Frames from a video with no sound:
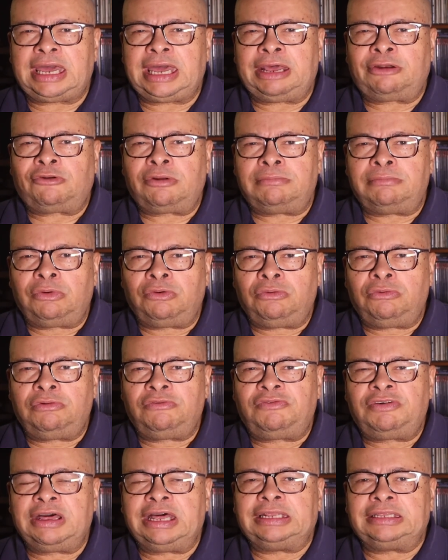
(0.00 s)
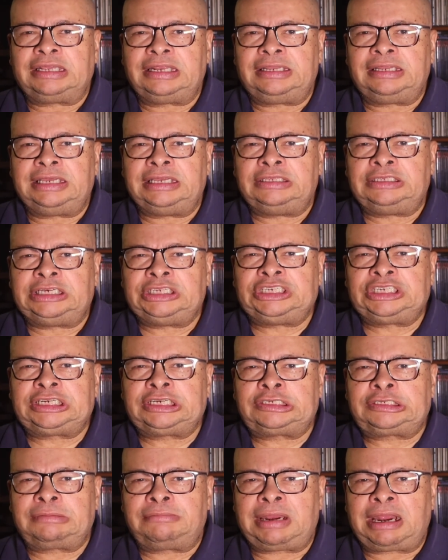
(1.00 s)
and remove the
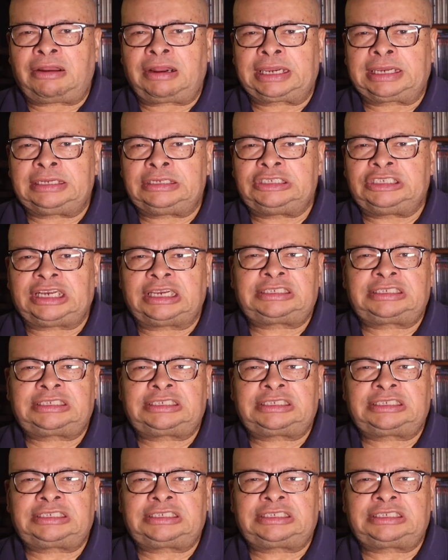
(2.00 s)
indigenous Americans.